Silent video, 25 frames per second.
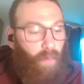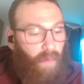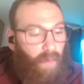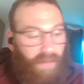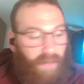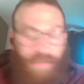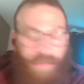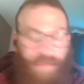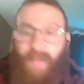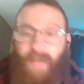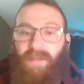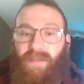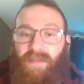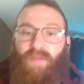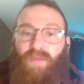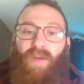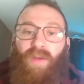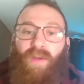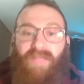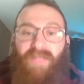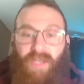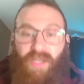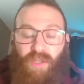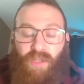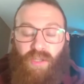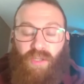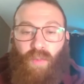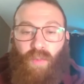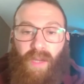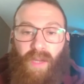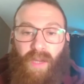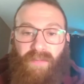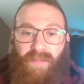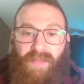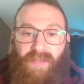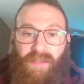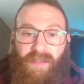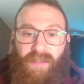We detected gravitational
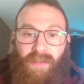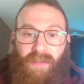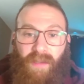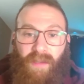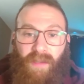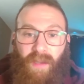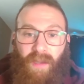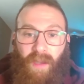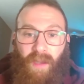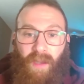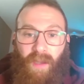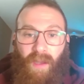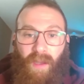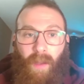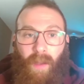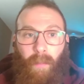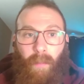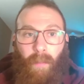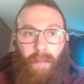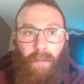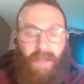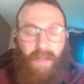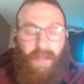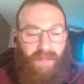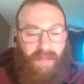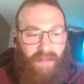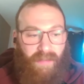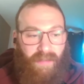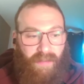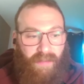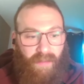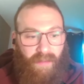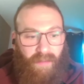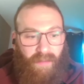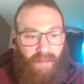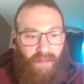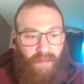waves, but